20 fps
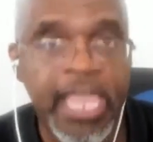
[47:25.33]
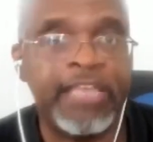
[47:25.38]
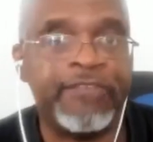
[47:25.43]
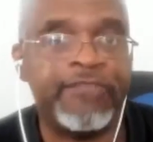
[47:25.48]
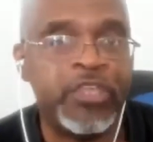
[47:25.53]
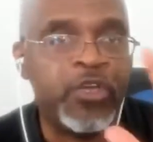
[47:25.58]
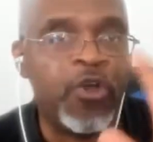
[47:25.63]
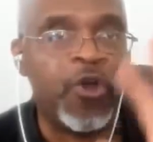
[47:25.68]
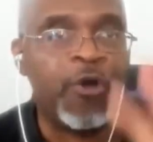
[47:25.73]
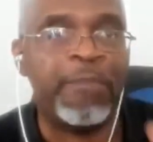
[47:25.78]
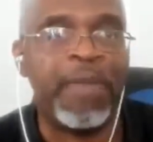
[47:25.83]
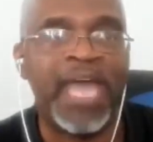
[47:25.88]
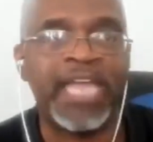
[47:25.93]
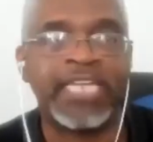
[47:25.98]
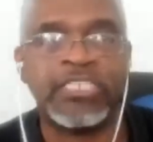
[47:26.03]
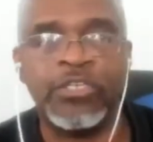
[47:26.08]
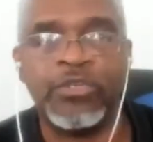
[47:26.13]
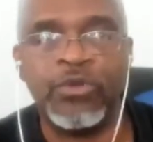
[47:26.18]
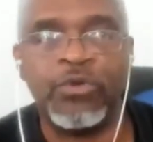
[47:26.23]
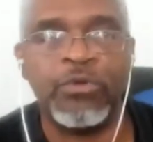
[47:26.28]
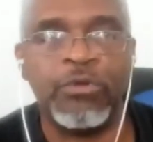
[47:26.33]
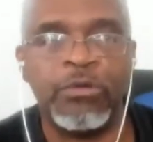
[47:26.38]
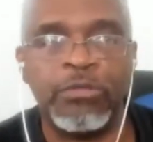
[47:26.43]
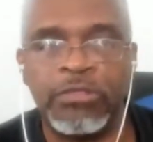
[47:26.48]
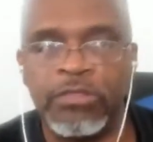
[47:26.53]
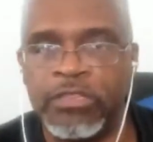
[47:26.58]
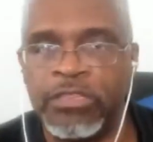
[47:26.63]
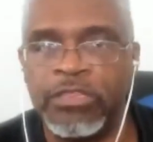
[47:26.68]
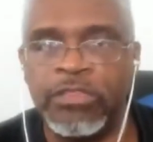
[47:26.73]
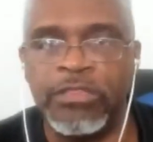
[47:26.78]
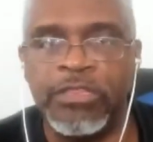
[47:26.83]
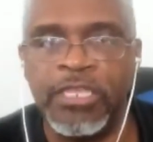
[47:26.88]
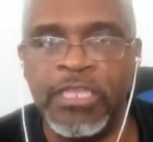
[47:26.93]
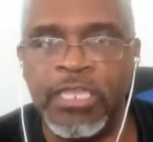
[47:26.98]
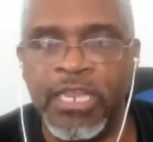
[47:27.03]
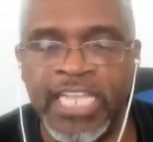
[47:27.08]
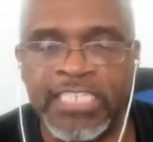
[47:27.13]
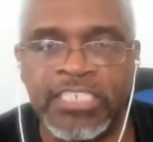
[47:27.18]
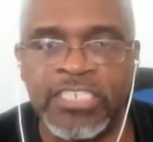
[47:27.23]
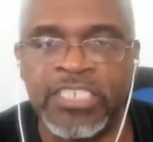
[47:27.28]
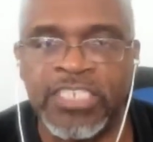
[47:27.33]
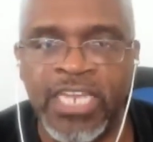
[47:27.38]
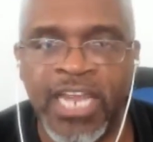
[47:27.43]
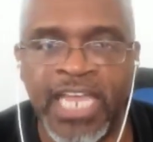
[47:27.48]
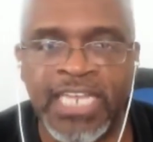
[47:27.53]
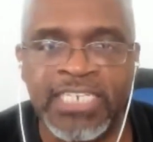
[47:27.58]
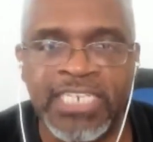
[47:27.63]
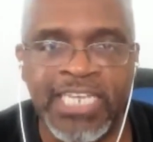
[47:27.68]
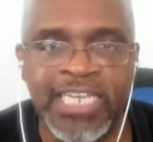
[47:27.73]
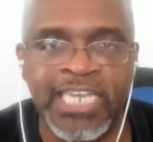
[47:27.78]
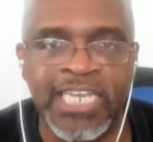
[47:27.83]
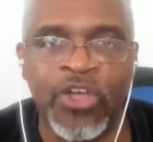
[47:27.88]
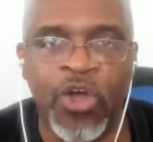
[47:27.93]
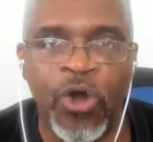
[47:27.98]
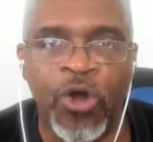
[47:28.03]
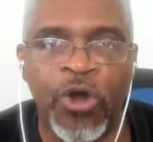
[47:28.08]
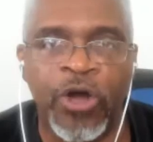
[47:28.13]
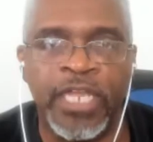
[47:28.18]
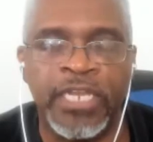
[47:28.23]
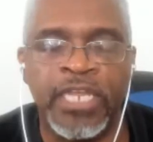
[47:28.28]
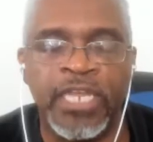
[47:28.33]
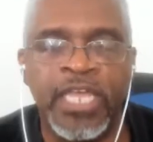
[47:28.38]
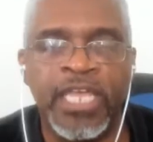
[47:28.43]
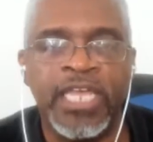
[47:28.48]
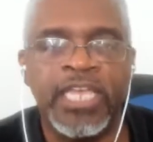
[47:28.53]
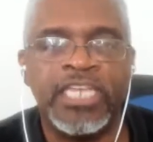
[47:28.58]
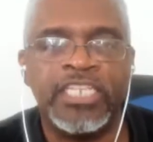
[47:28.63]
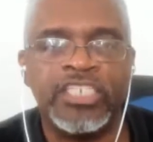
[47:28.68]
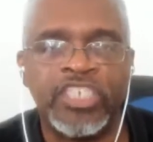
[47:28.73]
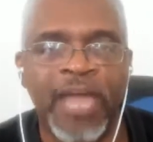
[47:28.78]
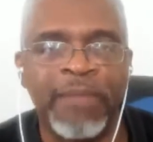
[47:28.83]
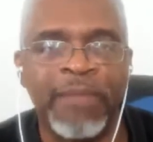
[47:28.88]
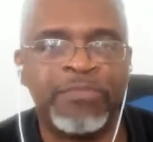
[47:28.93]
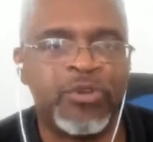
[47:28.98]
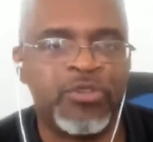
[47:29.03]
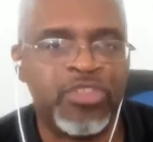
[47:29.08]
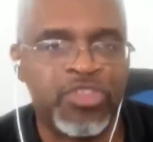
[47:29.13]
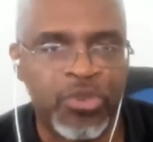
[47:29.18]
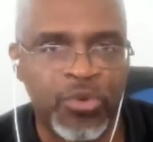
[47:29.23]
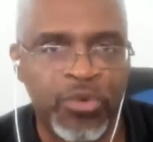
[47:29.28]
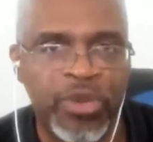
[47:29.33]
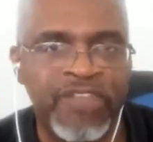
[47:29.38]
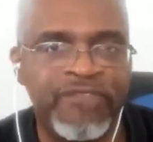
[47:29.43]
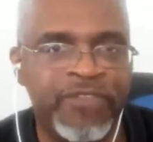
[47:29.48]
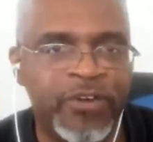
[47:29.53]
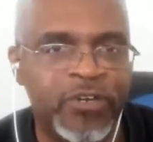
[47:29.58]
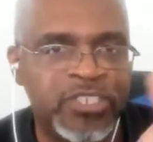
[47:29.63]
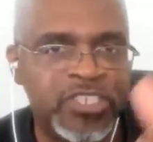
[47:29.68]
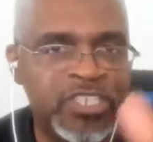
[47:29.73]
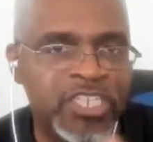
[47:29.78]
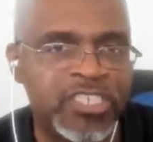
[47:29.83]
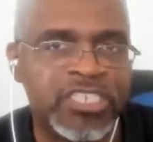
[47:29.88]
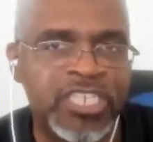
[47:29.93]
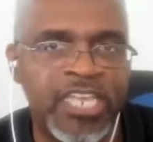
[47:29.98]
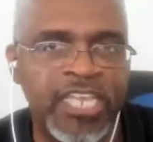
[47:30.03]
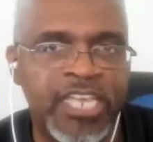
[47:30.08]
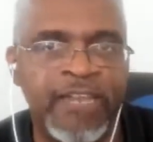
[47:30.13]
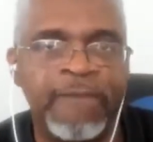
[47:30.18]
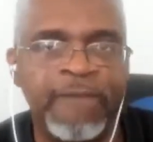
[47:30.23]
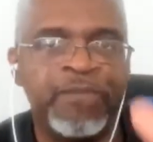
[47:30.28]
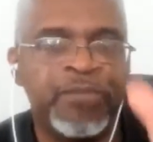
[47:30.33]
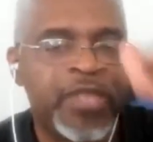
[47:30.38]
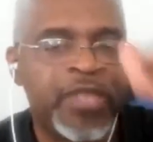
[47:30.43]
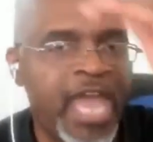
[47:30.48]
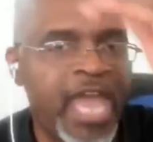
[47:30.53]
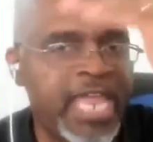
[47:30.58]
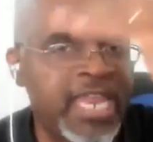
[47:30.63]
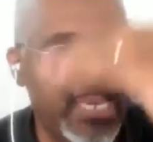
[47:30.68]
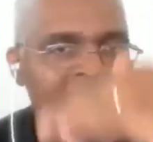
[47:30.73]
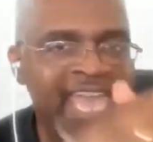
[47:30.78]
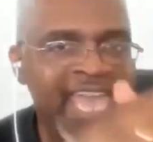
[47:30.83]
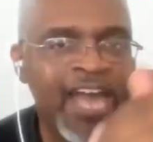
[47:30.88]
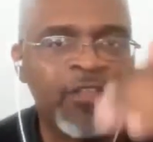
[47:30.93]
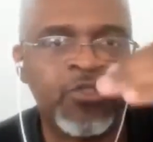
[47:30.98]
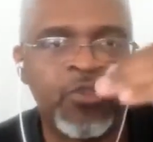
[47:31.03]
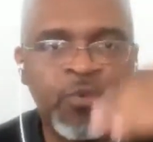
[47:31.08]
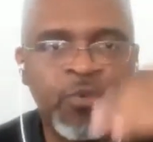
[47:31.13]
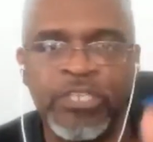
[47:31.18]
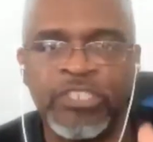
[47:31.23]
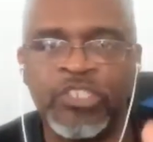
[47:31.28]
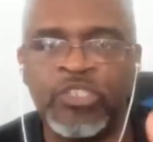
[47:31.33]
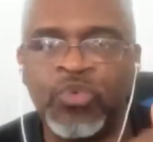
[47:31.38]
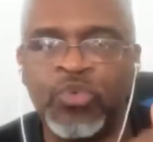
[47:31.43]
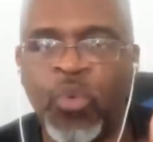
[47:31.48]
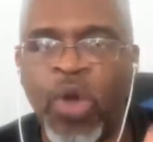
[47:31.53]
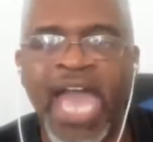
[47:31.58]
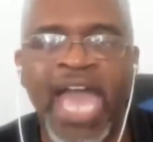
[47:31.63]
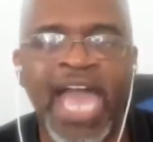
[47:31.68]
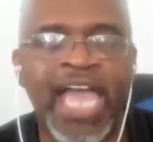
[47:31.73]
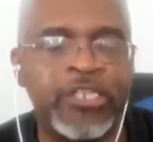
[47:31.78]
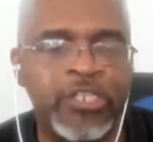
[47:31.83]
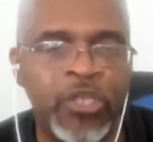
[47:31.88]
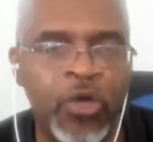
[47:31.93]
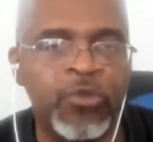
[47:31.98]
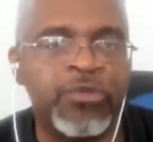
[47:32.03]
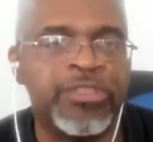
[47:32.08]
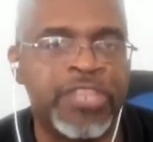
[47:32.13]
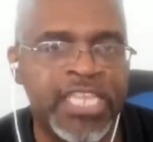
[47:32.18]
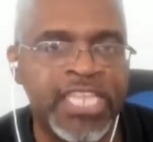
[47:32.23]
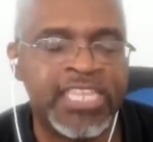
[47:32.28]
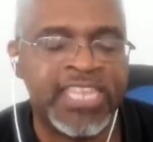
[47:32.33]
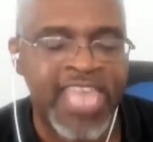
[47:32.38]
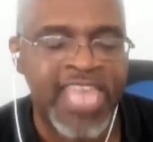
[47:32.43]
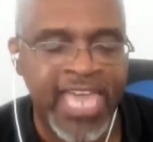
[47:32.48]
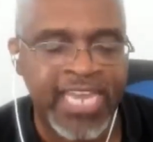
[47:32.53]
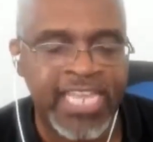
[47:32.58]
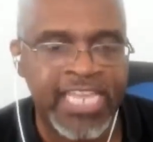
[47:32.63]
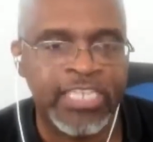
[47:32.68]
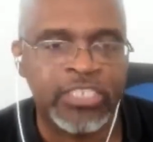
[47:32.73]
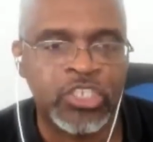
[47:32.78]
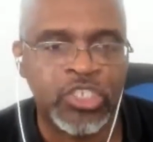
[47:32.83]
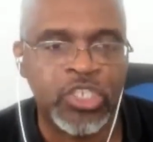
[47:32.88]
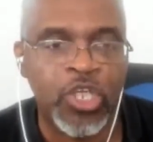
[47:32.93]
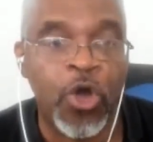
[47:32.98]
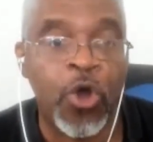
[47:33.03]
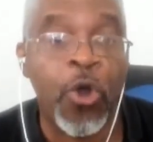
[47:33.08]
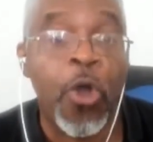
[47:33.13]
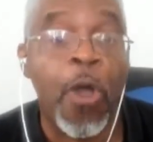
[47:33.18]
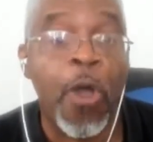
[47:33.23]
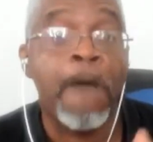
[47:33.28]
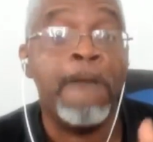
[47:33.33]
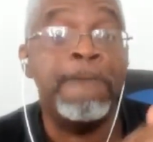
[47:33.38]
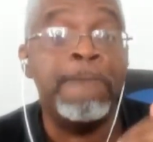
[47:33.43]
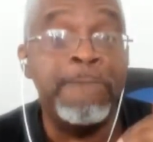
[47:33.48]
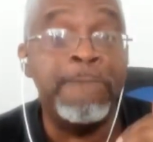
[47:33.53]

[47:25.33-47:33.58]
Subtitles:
If you go back to the lessons that I did on chapter 3, verse 16, I lay out the reasons why I don't think that is so,